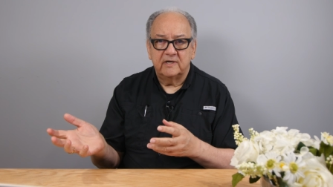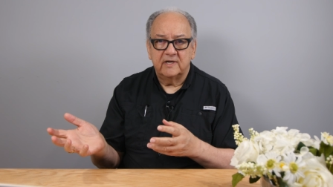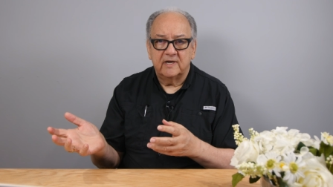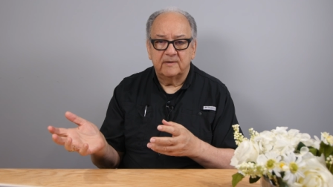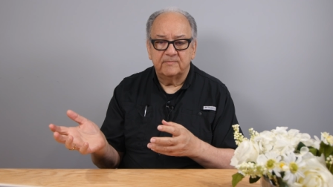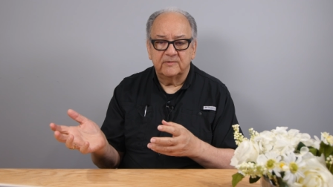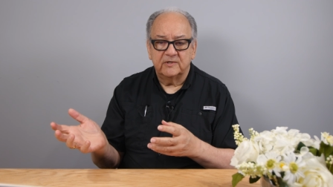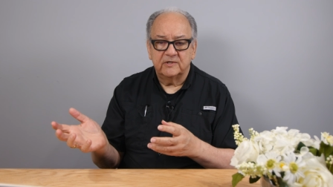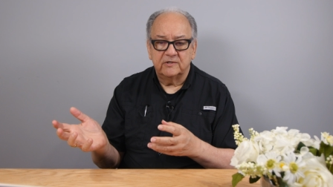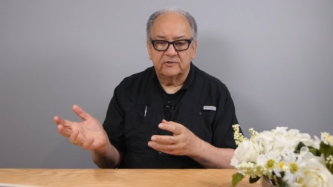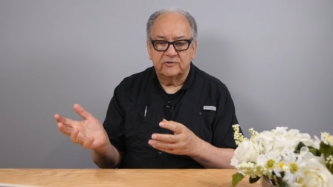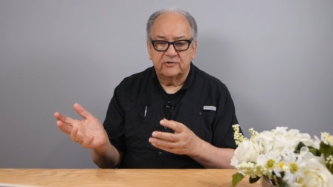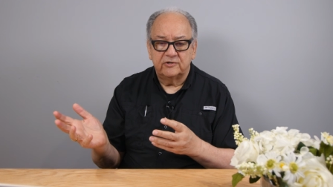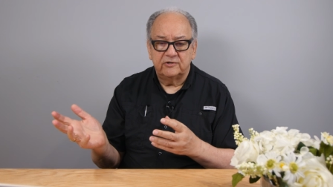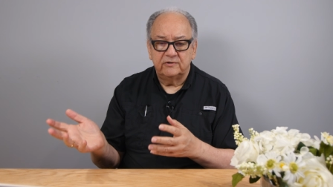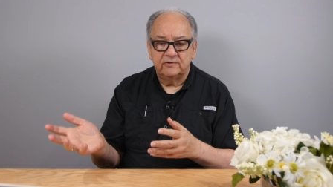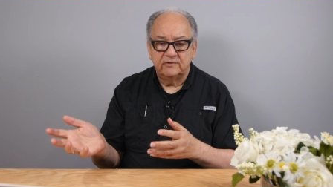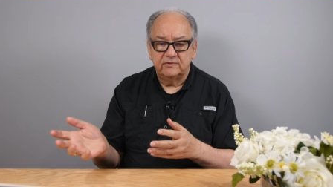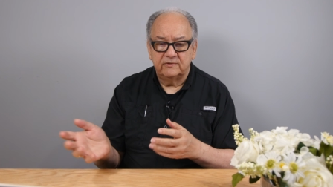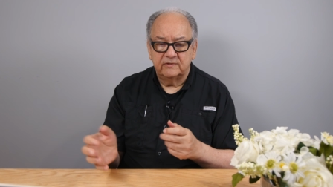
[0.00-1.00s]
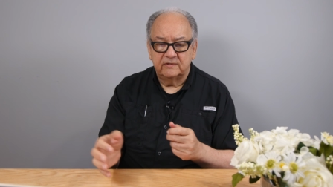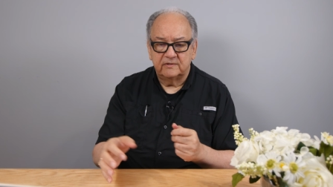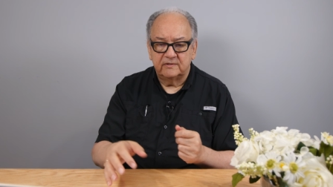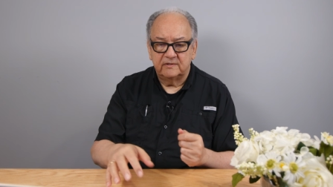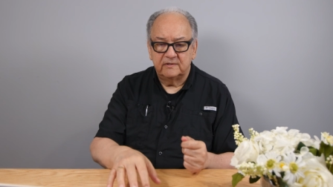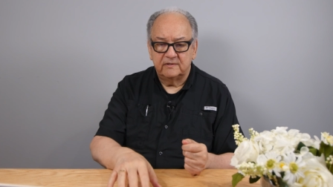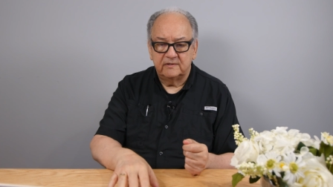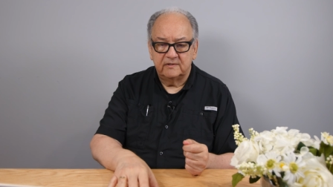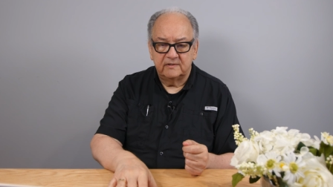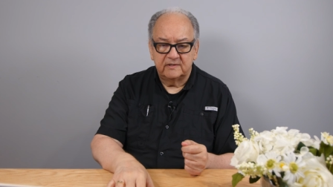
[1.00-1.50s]
I'm going to choose
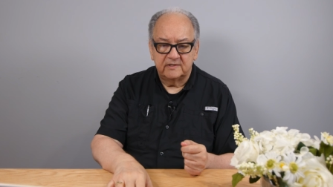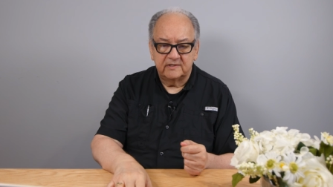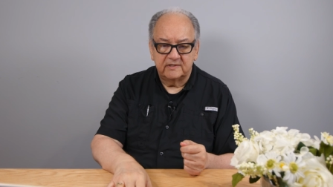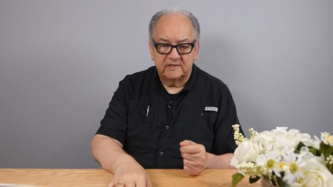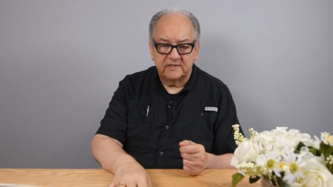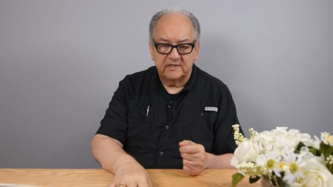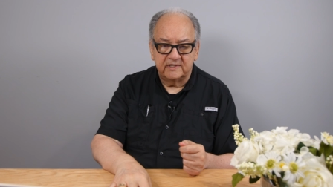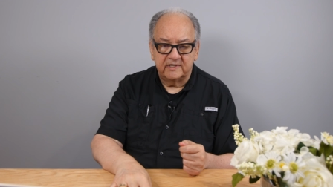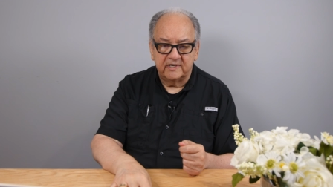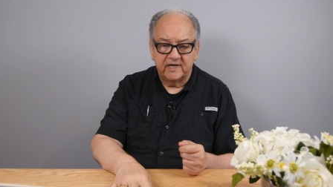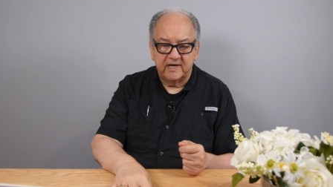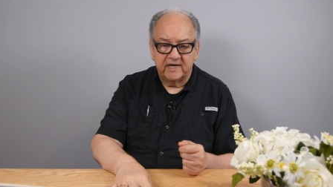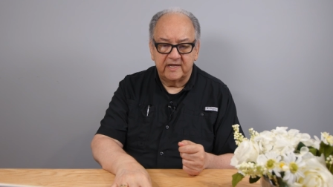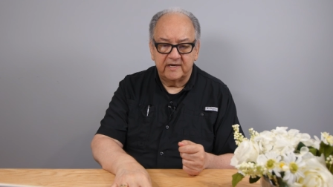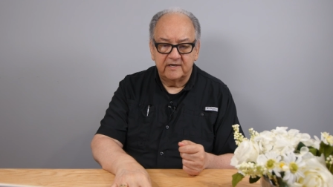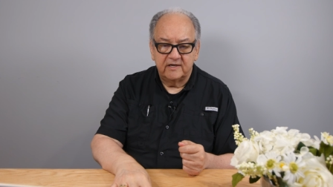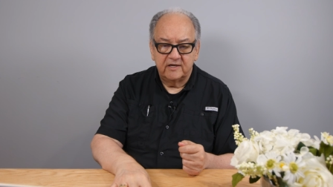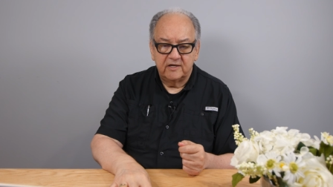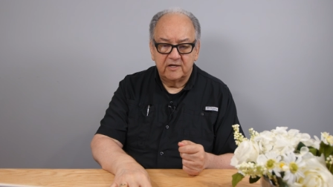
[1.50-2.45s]
to not